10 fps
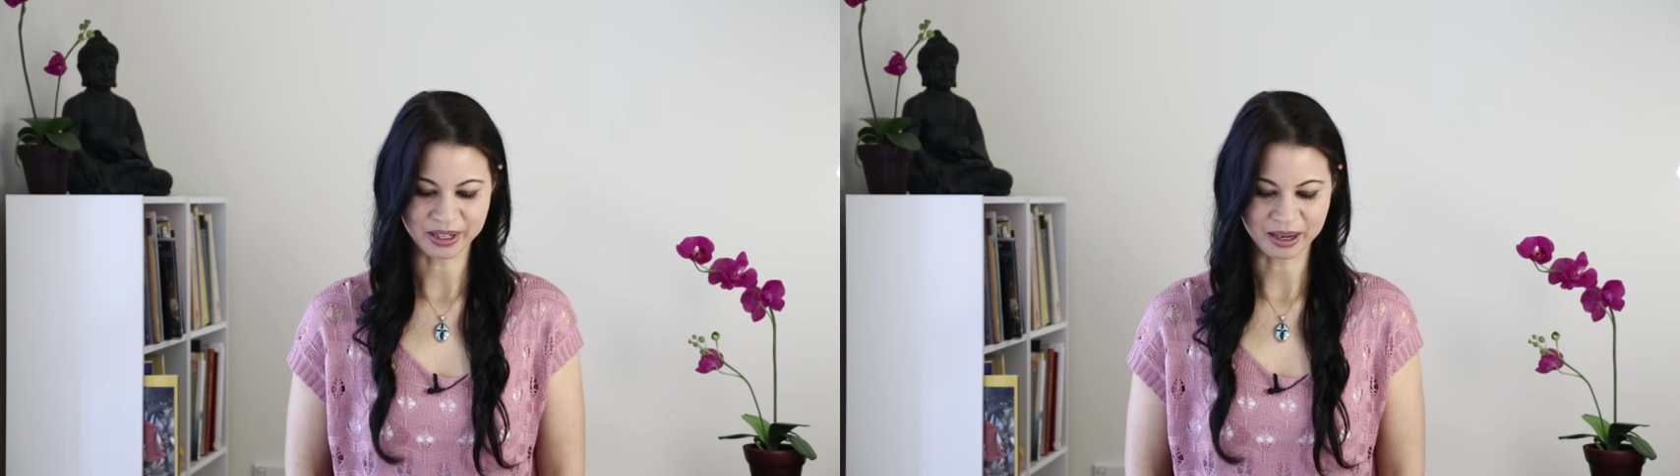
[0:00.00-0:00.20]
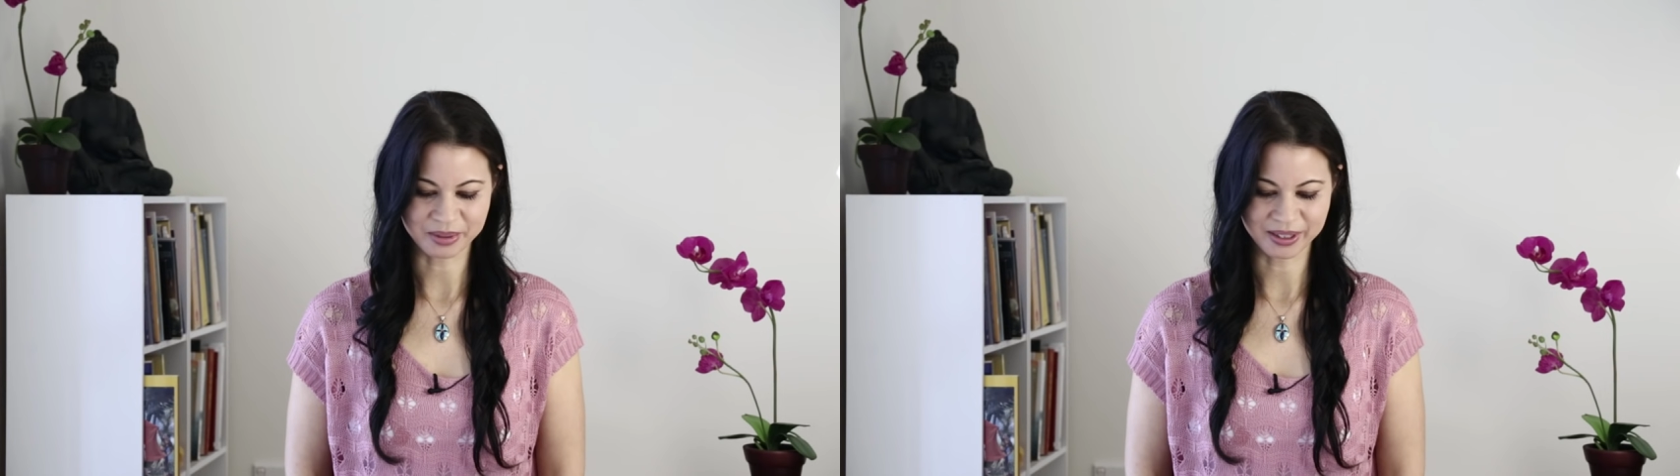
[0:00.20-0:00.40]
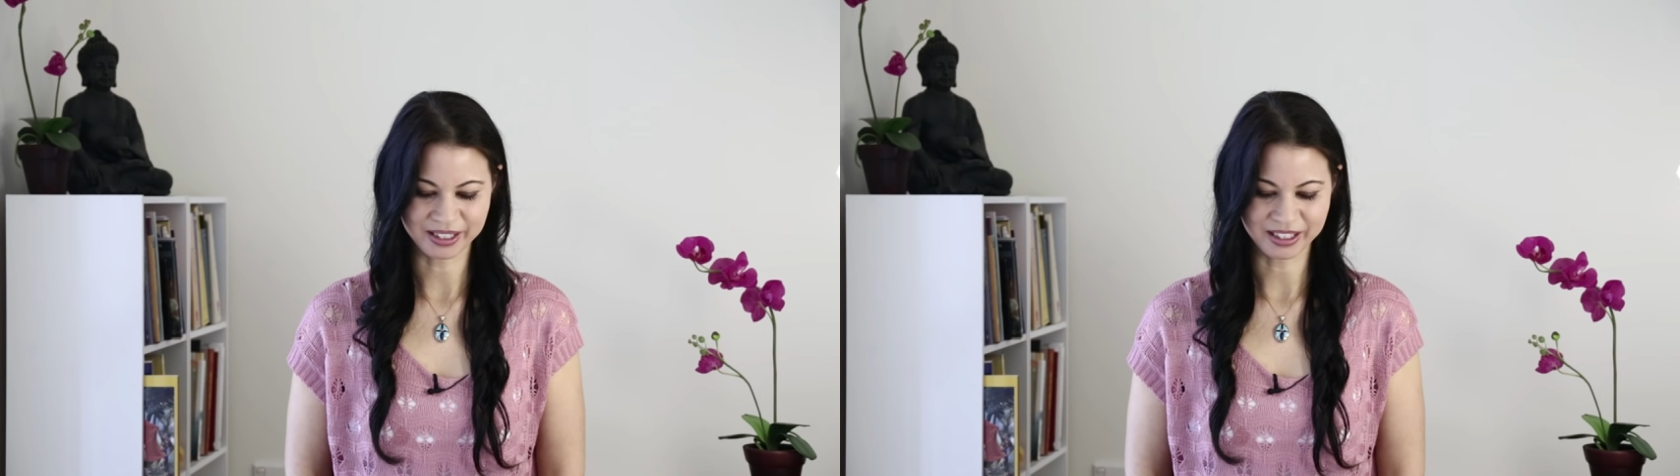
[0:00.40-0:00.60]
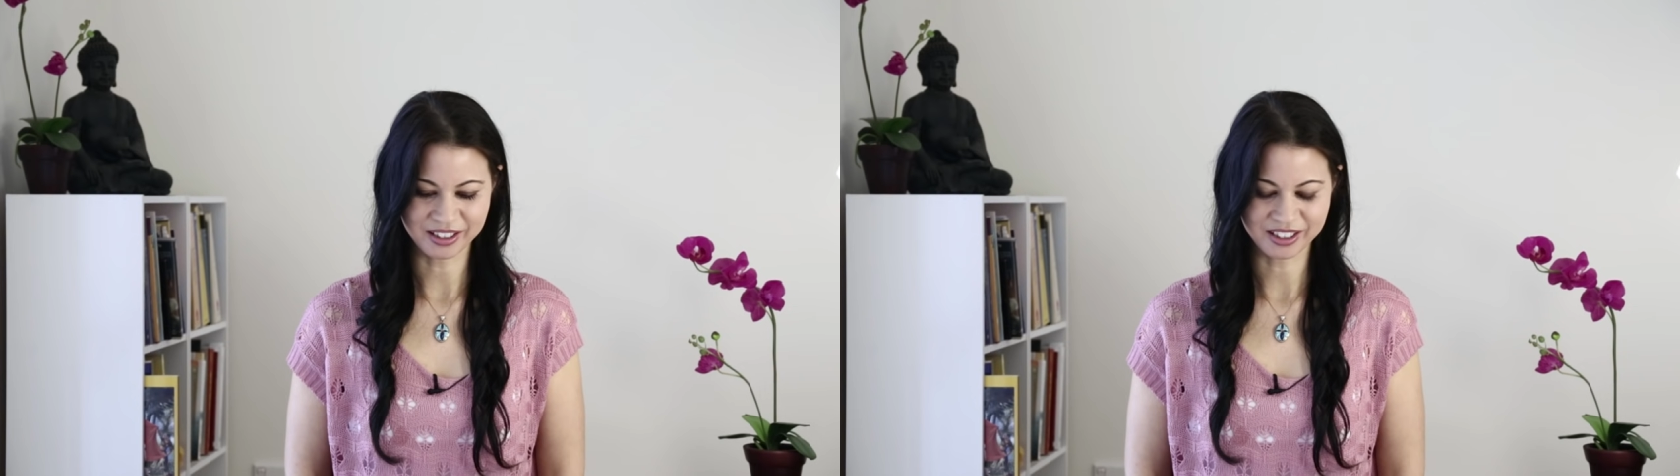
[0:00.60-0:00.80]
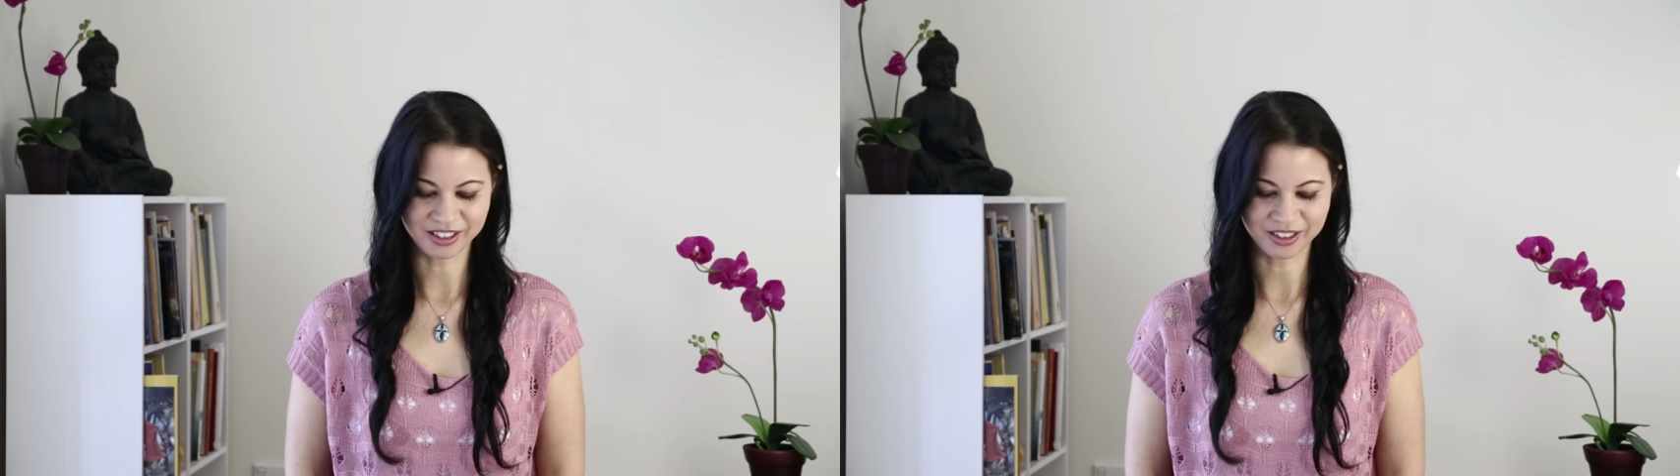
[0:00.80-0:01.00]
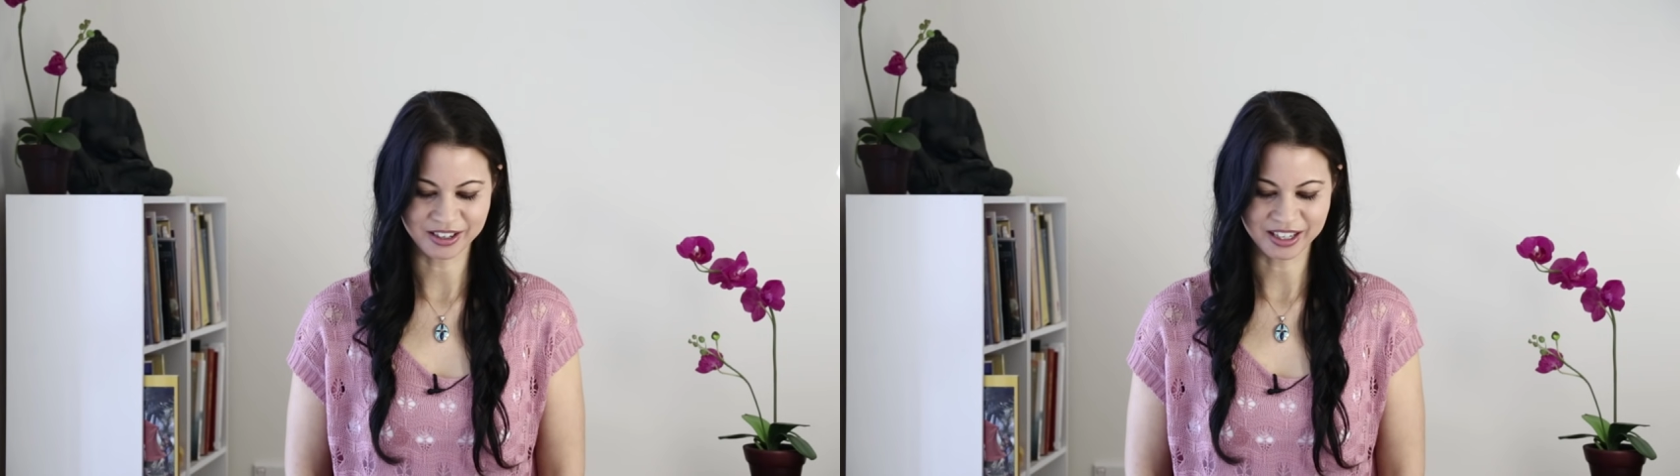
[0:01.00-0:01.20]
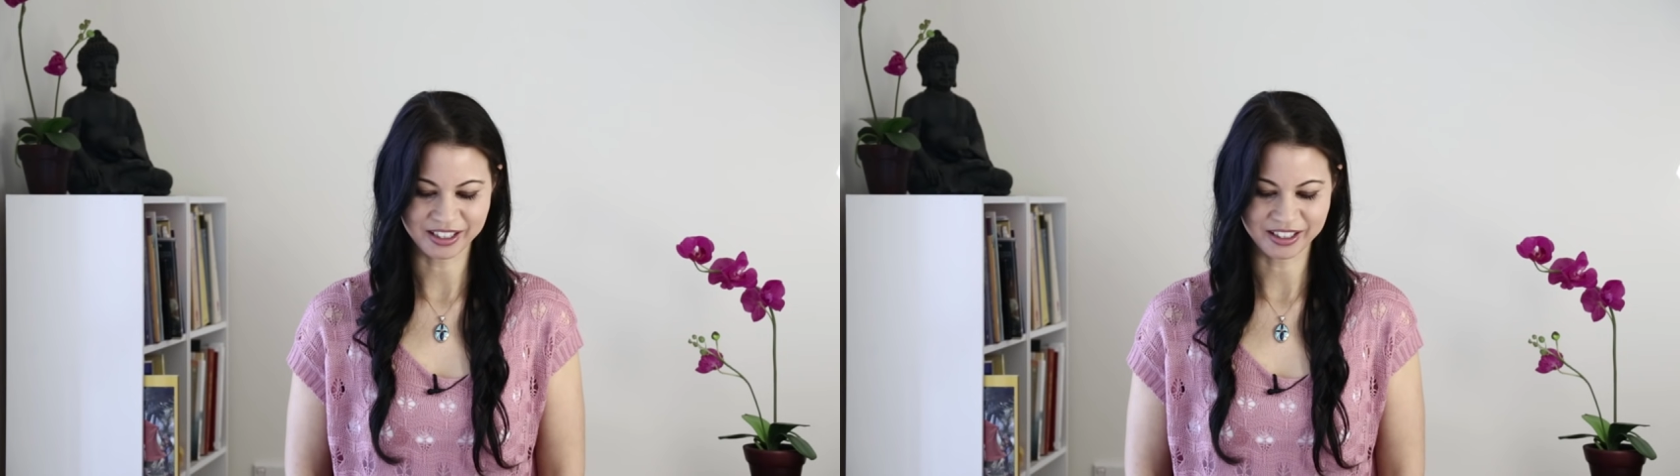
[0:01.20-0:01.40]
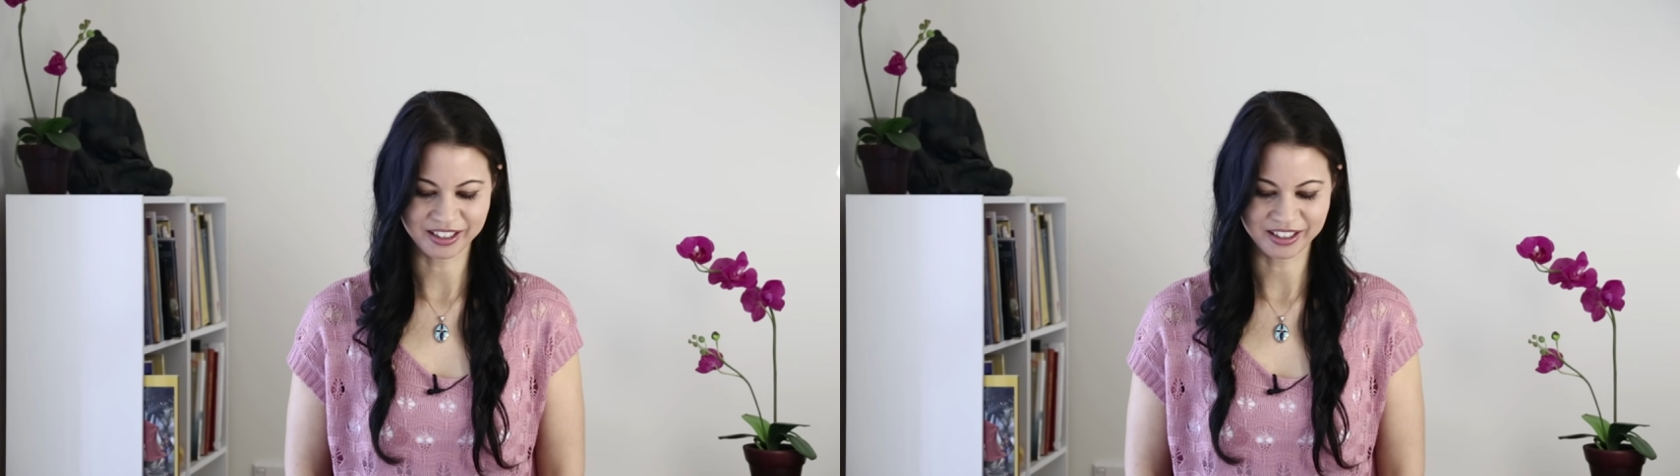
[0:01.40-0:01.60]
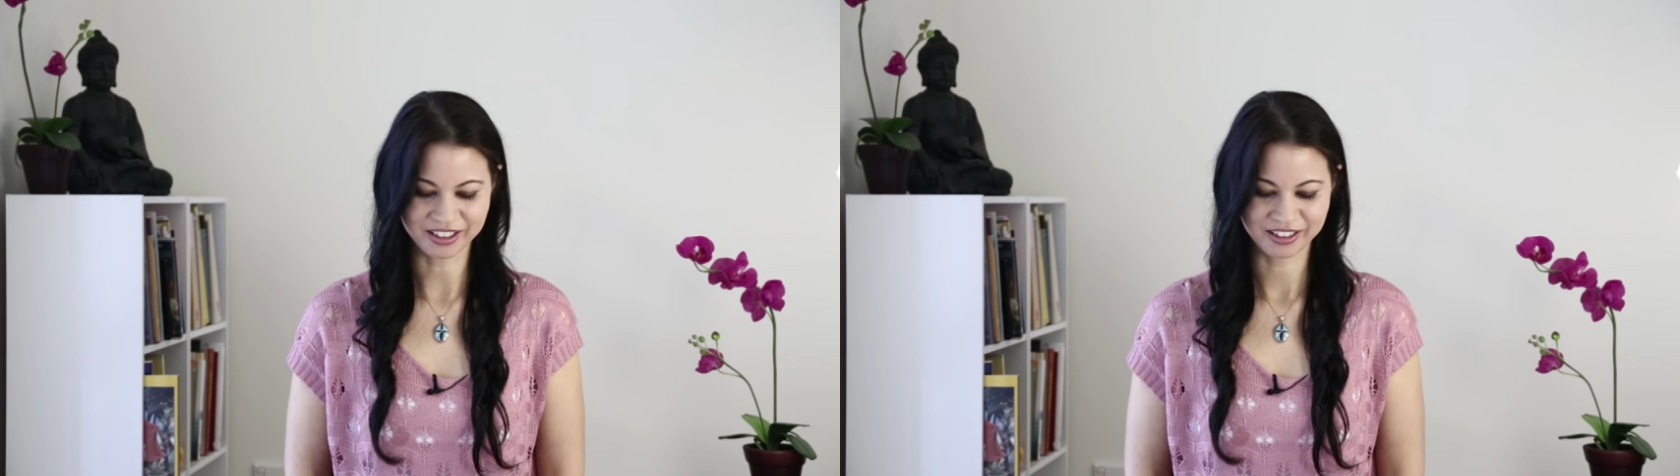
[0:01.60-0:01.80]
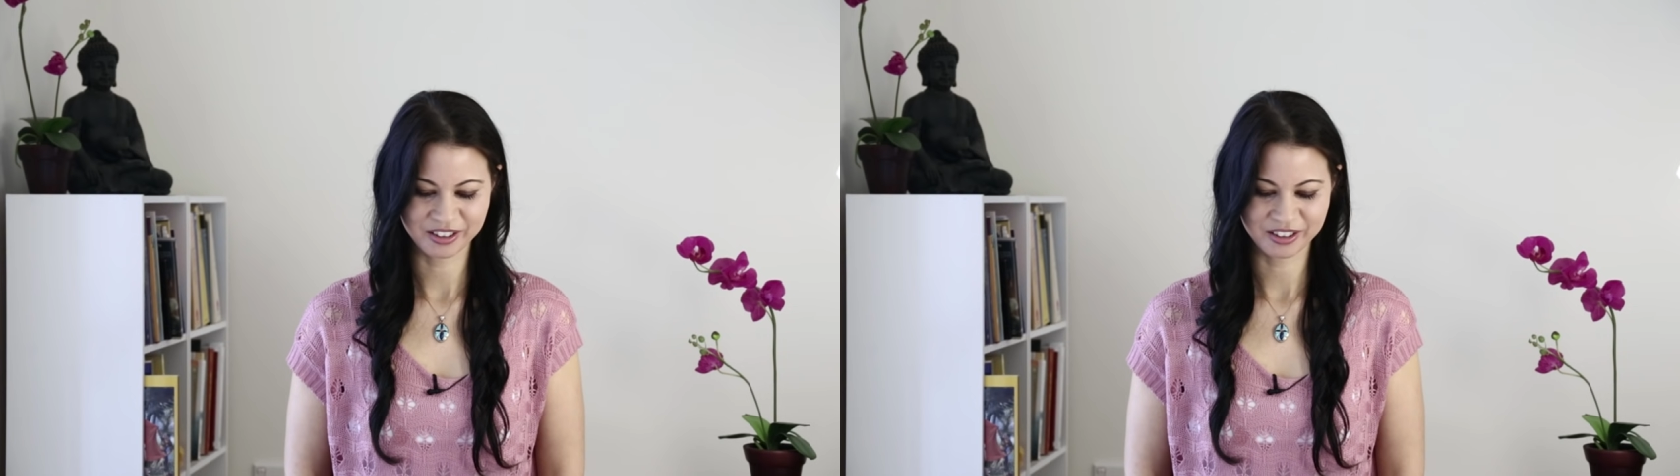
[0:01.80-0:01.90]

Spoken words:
happily to you hugging it